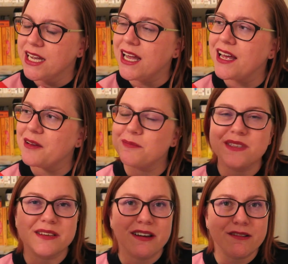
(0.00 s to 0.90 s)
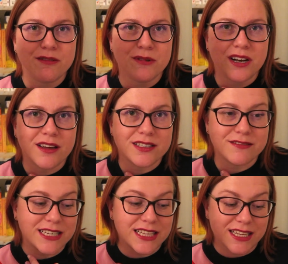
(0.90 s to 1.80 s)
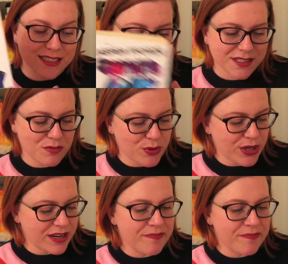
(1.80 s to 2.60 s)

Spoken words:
So I would like to read this at some point.